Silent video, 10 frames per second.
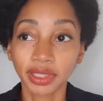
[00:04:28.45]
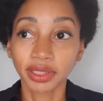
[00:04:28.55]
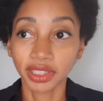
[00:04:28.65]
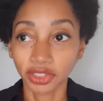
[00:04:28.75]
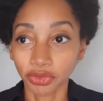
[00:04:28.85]

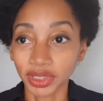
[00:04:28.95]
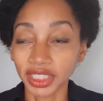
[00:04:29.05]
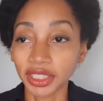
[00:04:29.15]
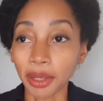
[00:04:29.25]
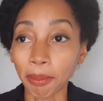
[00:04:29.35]
This is
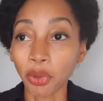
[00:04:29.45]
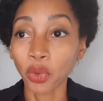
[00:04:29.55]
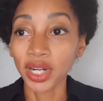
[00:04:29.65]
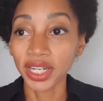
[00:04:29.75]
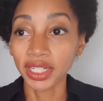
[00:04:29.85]
really
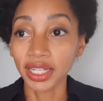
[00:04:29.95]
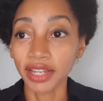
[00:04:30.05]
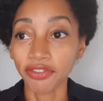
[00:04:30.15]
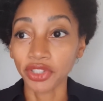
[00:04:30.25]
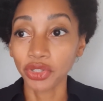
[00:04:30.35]
important
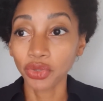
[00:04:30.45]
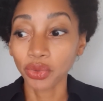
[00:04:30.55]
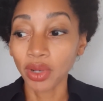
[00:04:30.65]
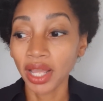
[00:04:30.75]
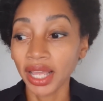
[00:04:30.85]
if
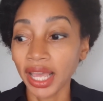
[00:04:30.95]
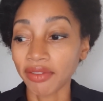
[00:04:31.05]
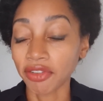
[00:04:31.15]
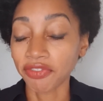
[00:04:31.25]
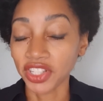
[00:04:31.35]
you have
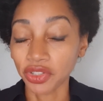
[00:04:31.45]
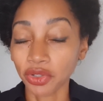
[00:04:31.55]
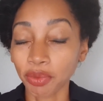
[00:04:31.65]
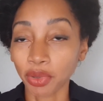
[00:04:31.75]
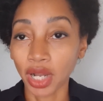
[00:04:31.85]
a
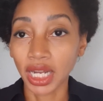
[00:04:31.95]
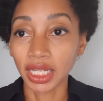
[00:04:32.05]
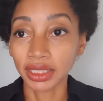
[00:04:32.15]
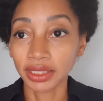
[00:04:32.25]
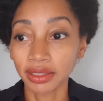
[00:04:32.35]
physical
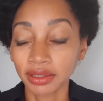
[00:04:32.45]
product,